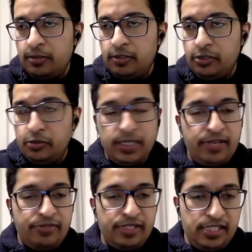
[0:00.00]
You will
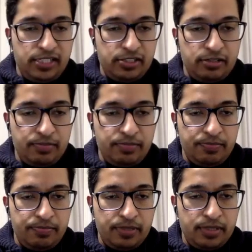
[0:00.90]
have leadership
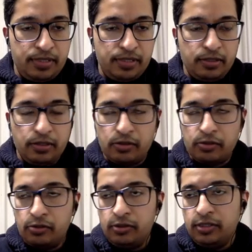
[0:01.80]
a
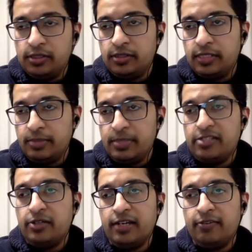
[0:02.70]
role. That means
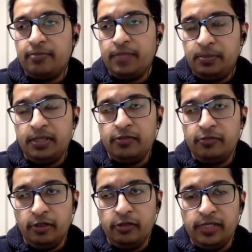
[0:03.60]
you have people
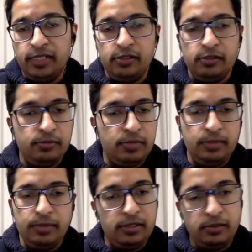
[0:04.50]
following you.
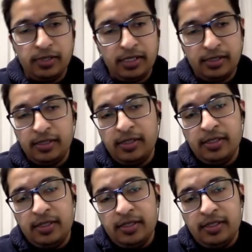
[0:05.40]
Maybe you are
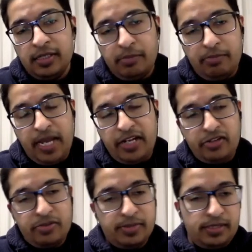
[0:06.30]
a
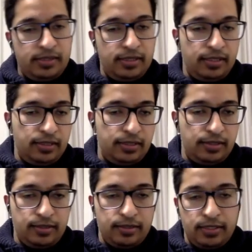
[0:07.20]
management
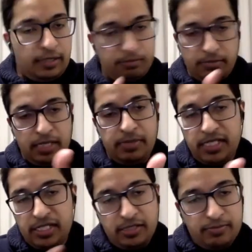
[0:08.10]
in like
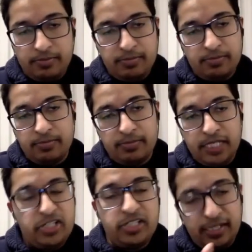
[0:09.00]
maybe
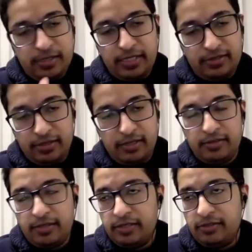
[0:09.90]
Isha,
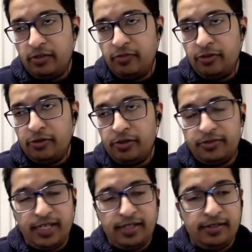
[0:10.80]
as you're fond of
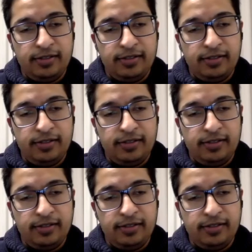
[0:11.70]
that.